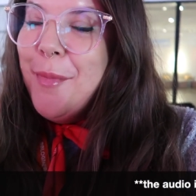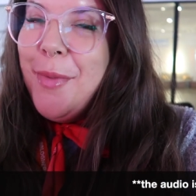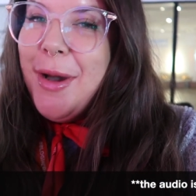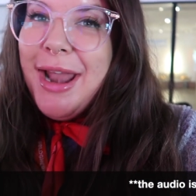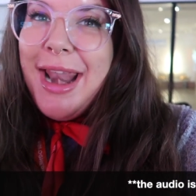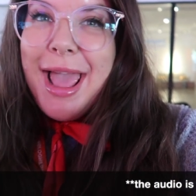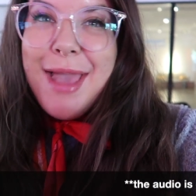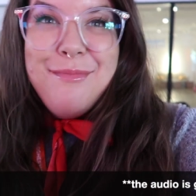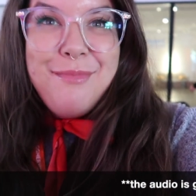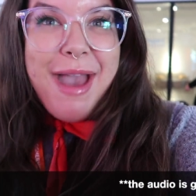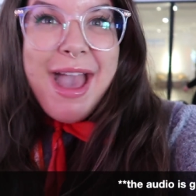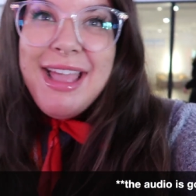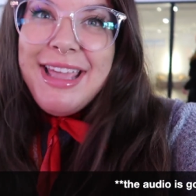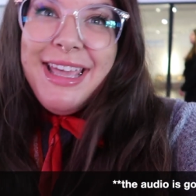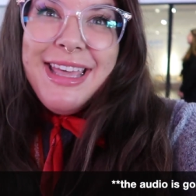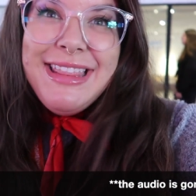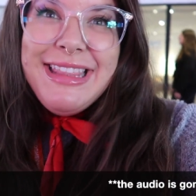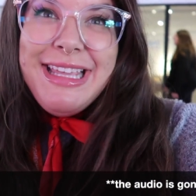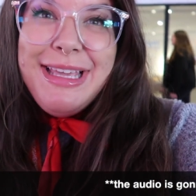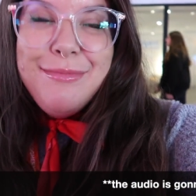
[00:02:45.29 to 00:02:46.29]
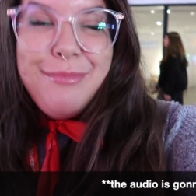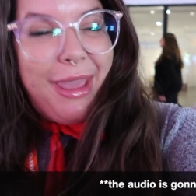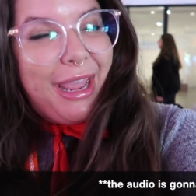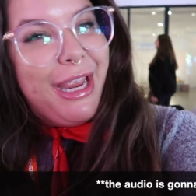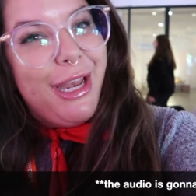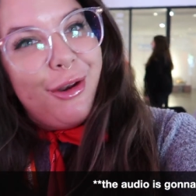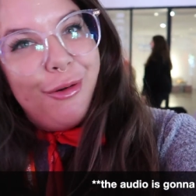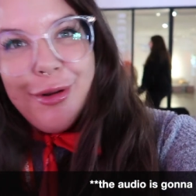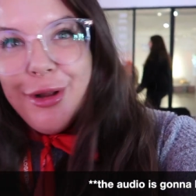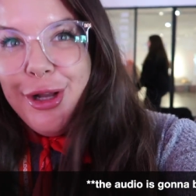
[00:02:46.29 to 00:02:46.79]
but I'm back in the
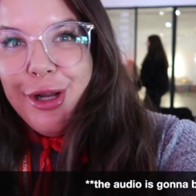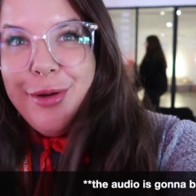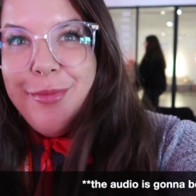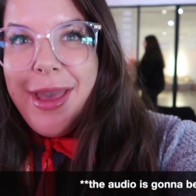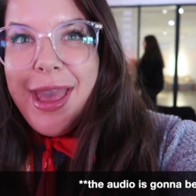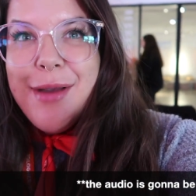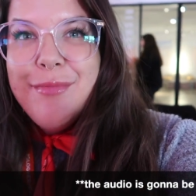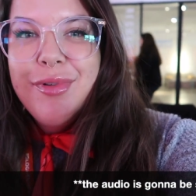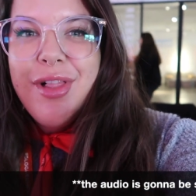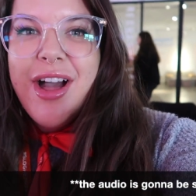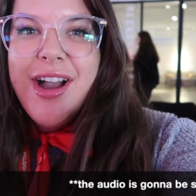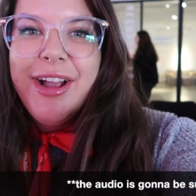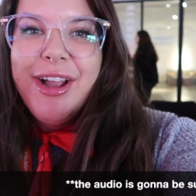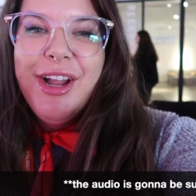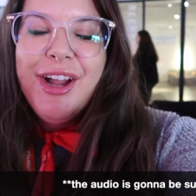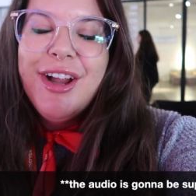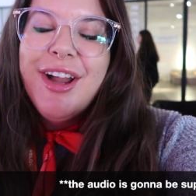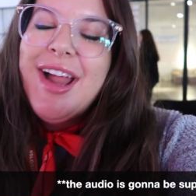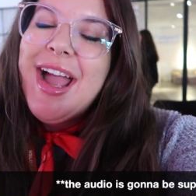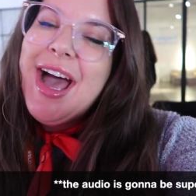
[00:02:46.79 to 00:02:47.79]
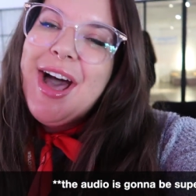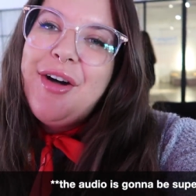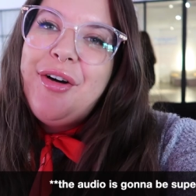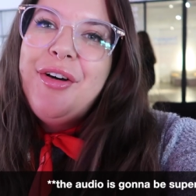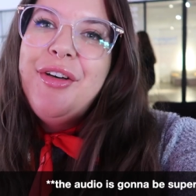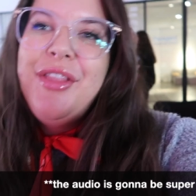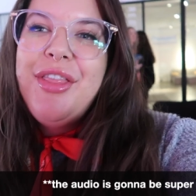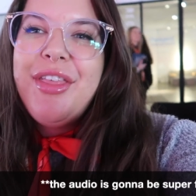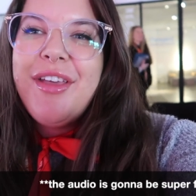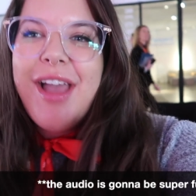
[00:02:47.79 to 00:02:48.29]
main room at Blog for
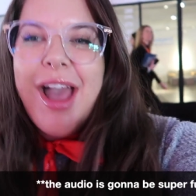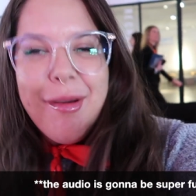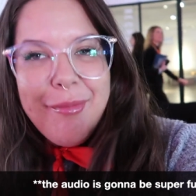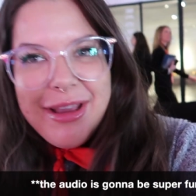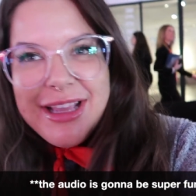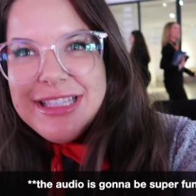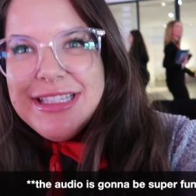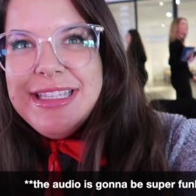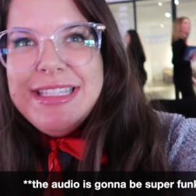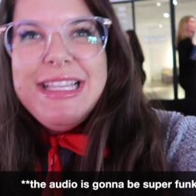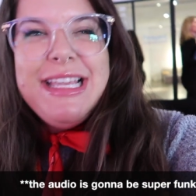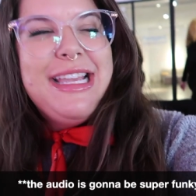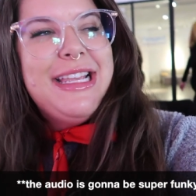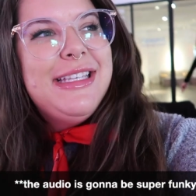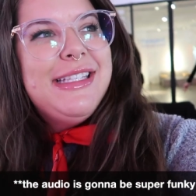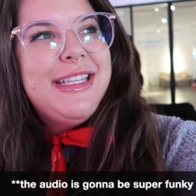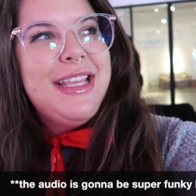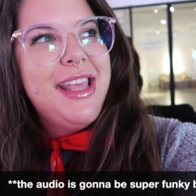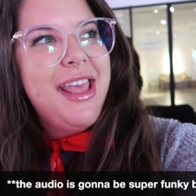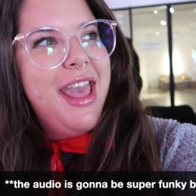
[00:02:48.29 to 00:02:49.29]
Health. I've got my seat.